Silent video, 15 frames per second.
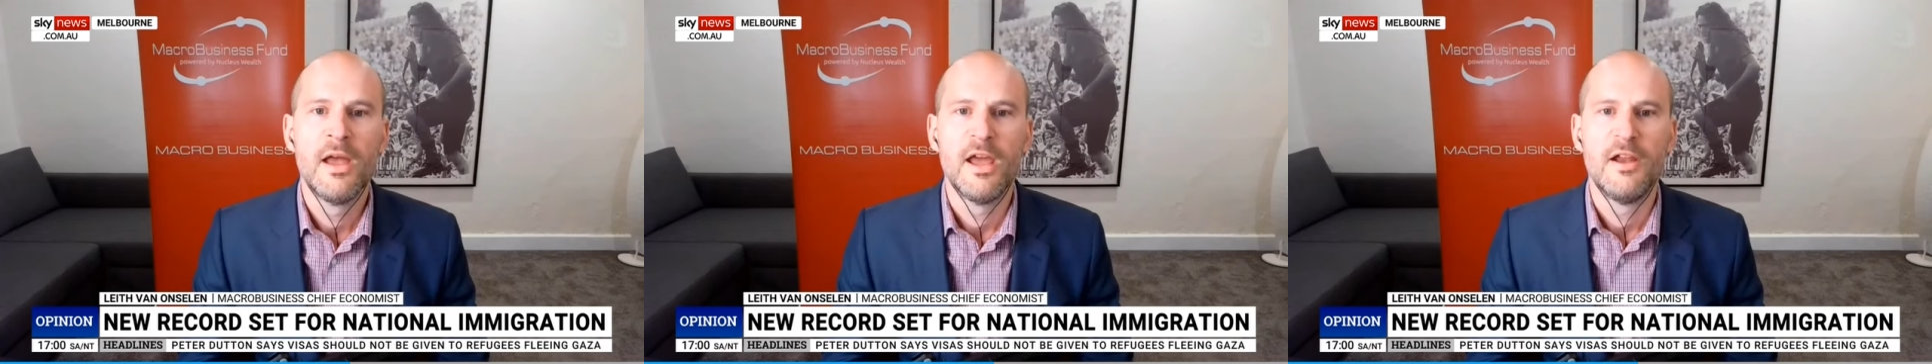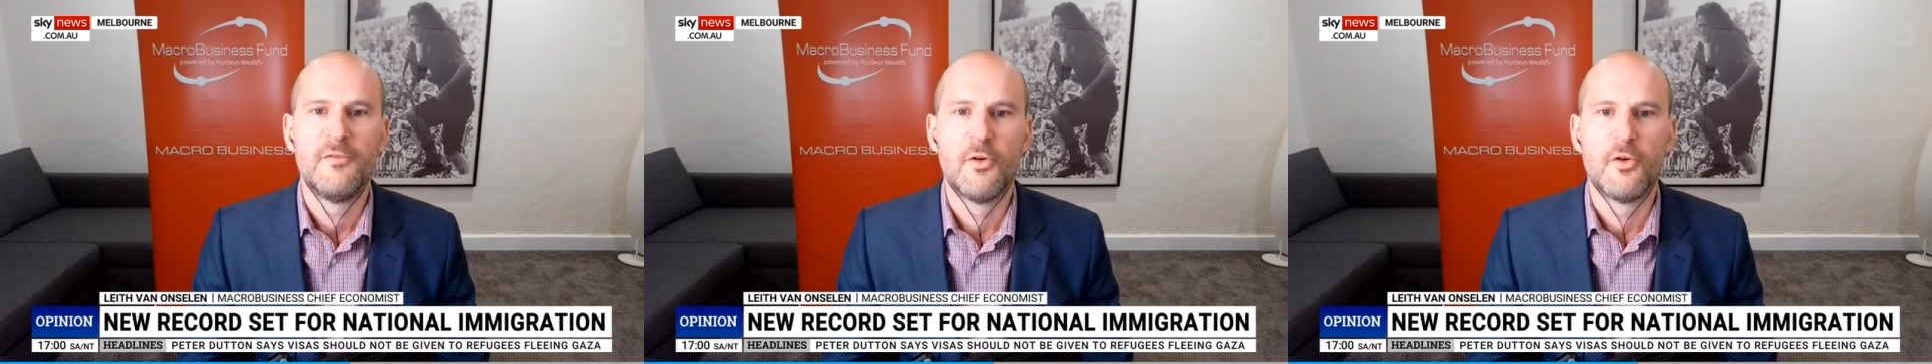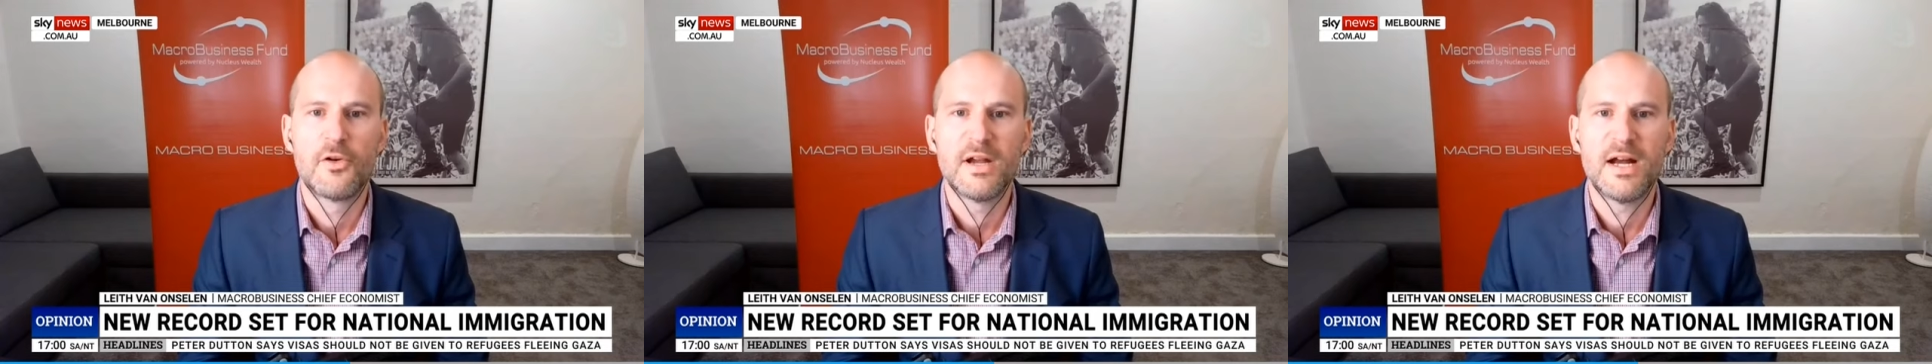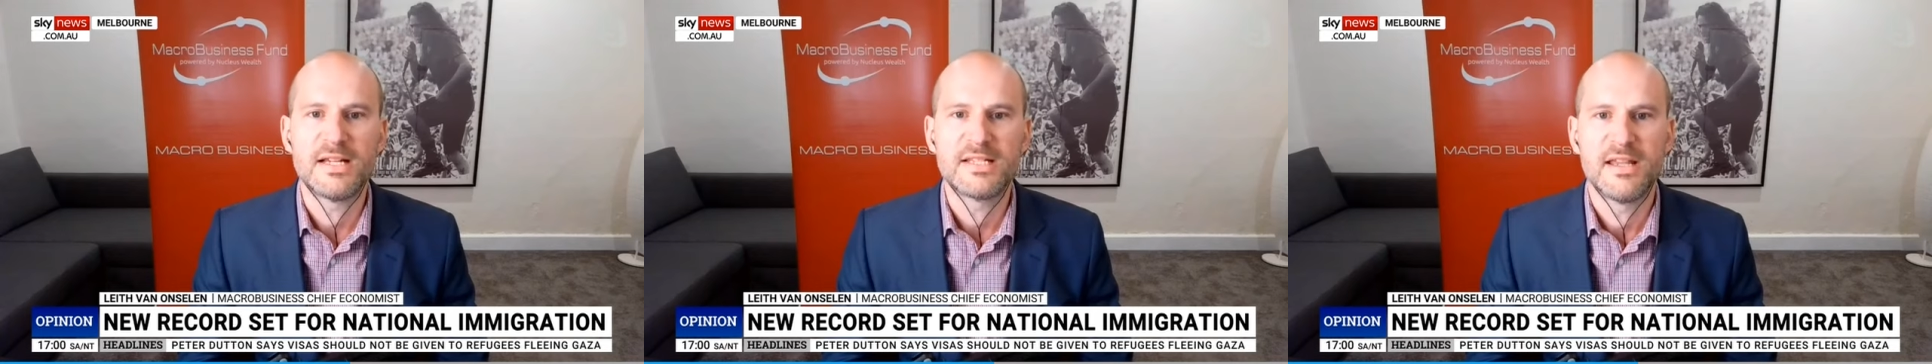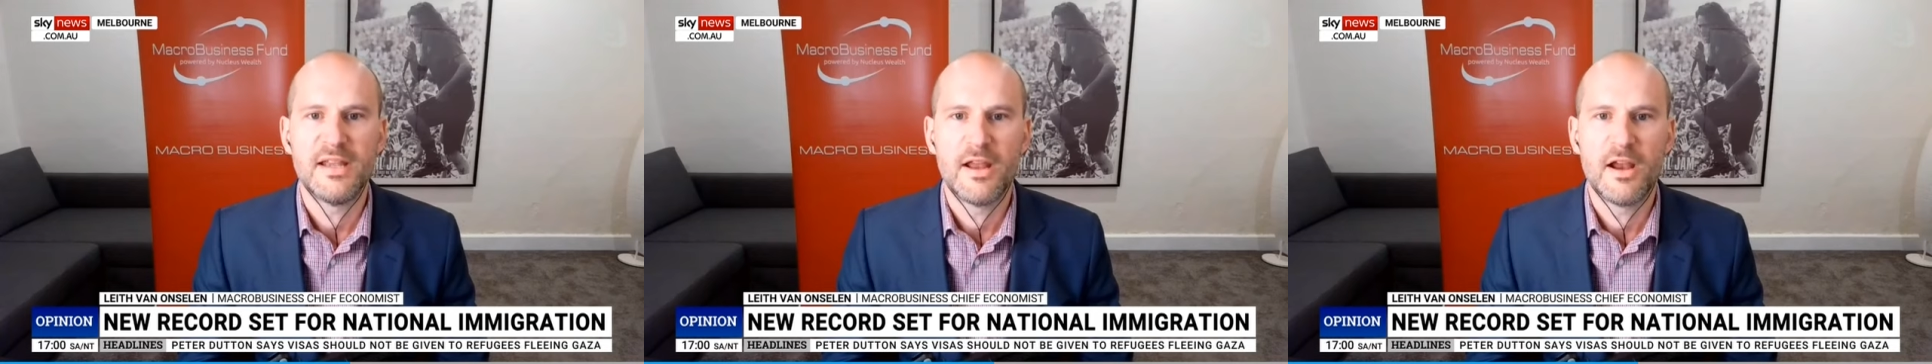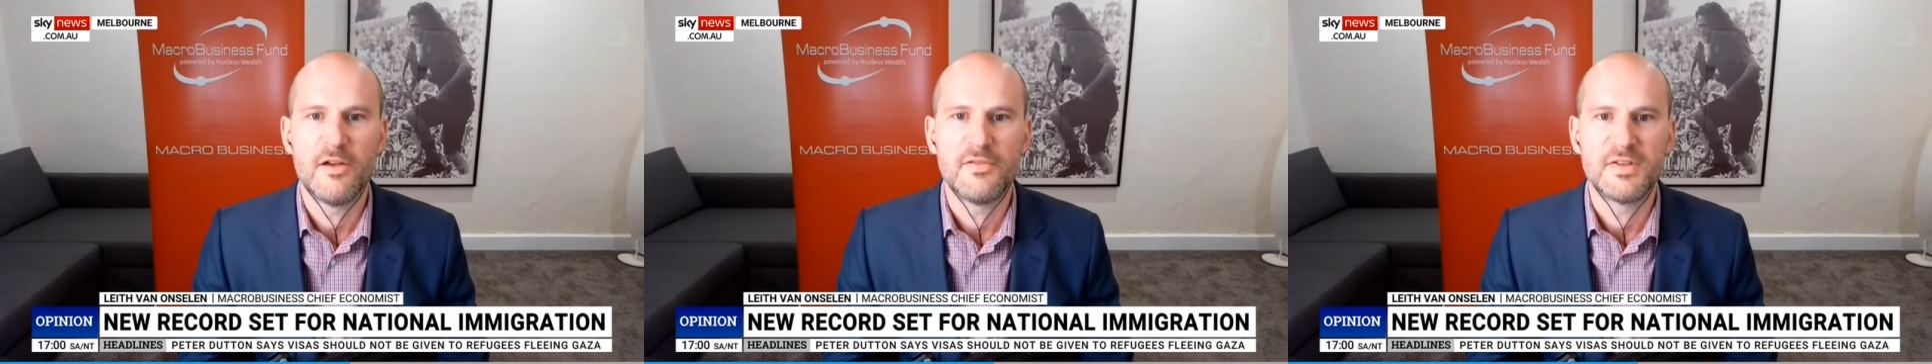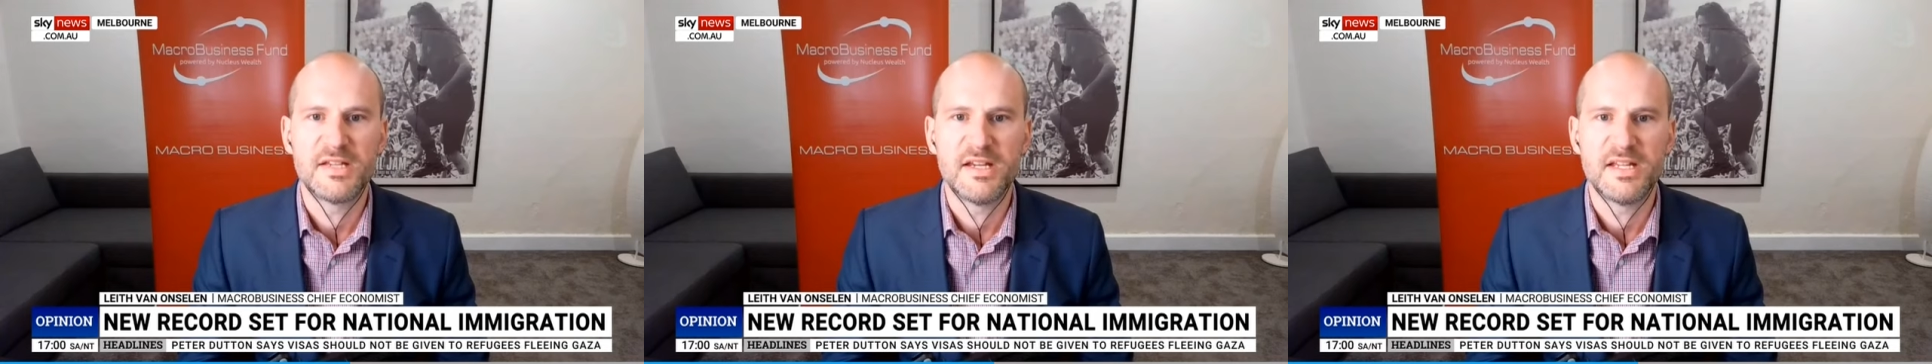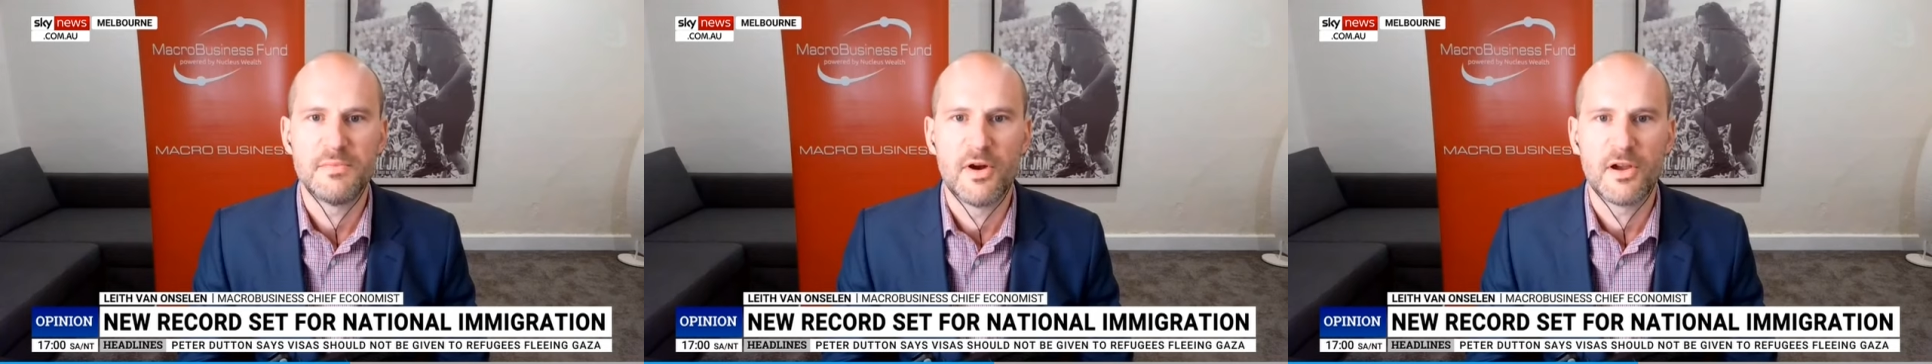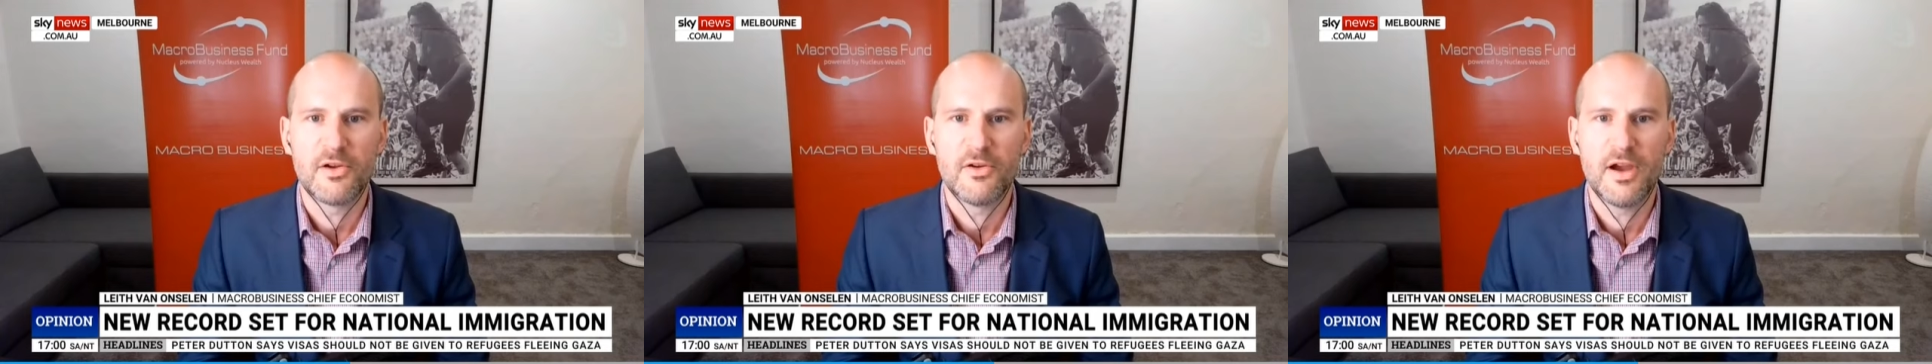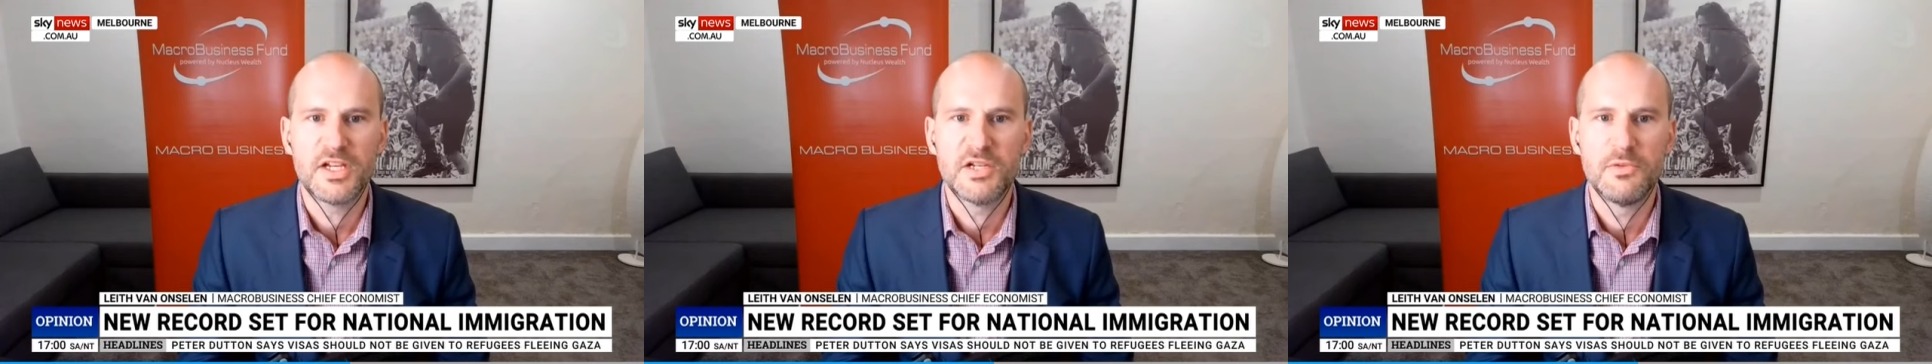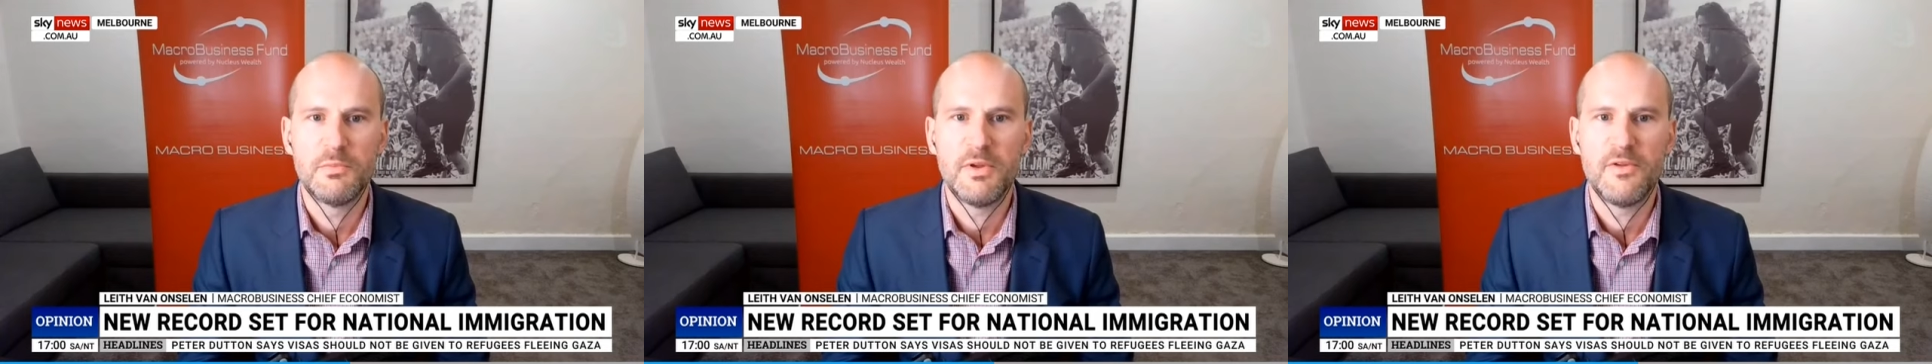it forecast that net overseas migration would